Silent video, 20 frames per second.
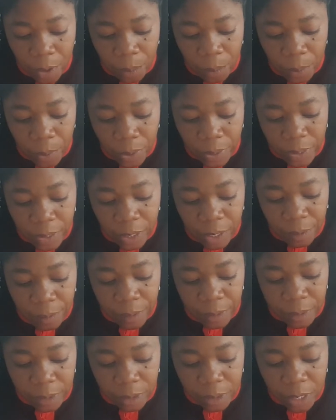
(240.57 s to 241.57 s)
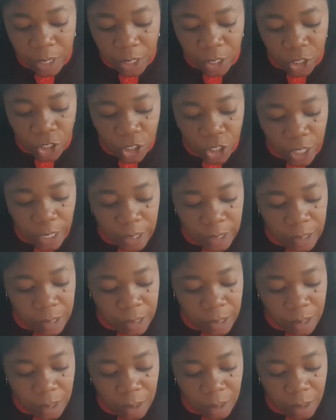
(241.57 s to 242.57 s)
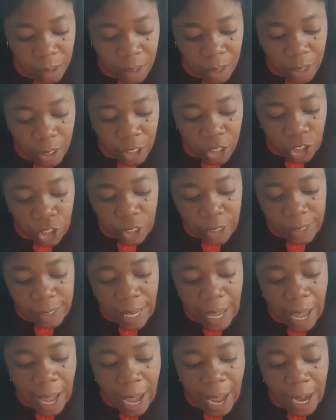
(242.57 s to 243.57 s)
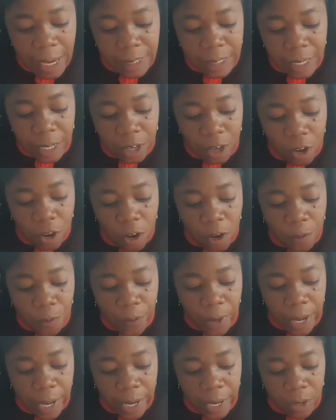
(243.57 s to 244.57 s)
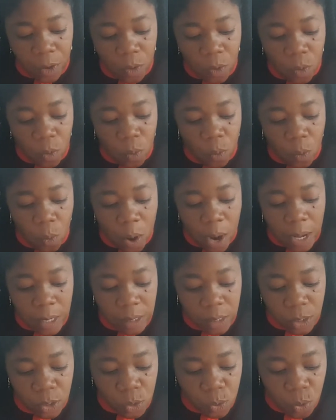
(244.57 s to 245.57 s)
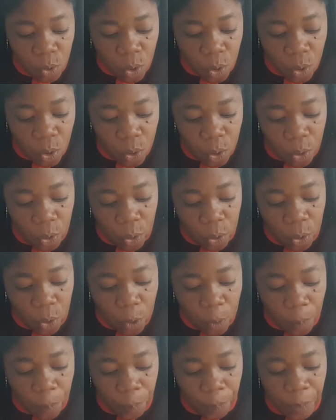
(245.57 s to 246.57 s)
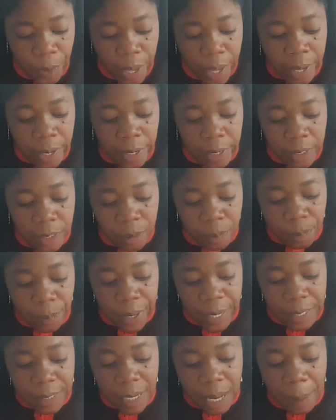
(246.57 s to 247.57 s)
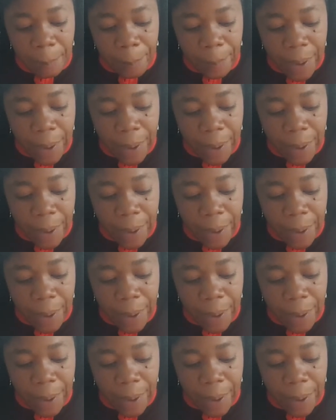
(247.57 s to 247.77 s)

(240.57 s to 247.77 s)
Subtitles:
but even she's had enough and wants to go home. I'll better